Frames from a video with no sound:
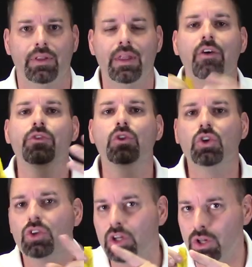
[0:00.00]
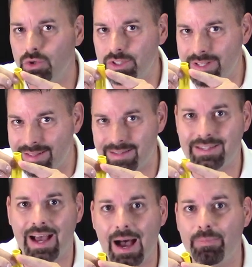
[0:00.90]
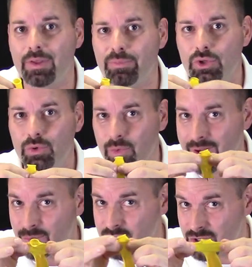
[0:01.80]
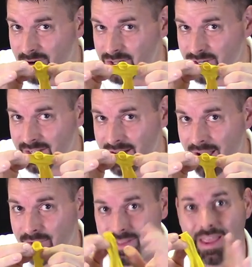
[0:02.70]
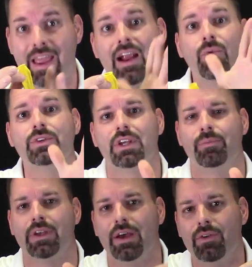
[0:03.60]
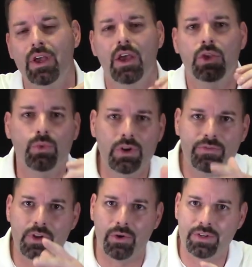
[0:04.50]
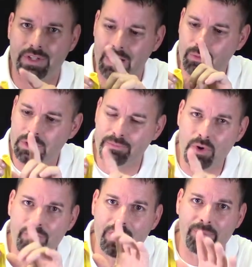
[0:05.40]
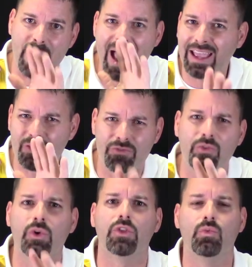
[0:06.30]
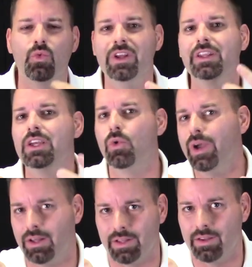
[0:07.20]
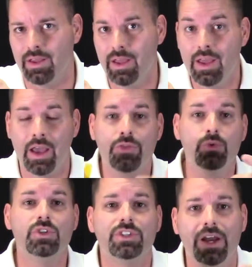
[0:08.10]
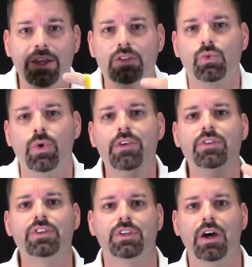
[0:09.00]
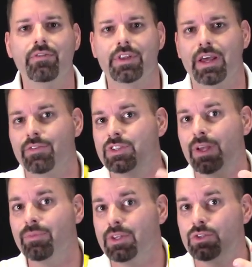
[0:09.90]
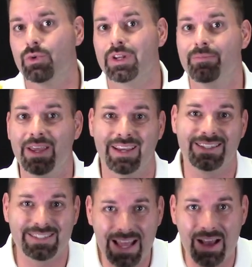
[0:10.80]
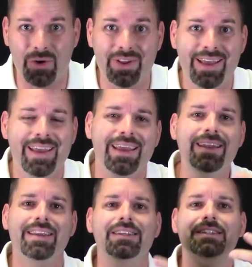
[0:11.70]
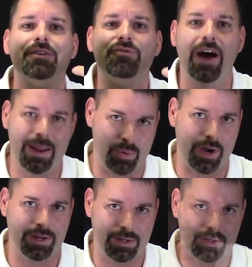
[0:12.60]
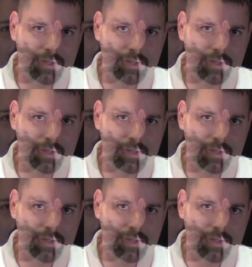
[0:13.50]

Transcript: Now, if you looked closely at the top of the balloon when I was stretching it out and the air was coming out, you would have noticed that it was moving back and forth really quickly. And through science, we've discovered that if something's going to make a sound, it needs to vibrate.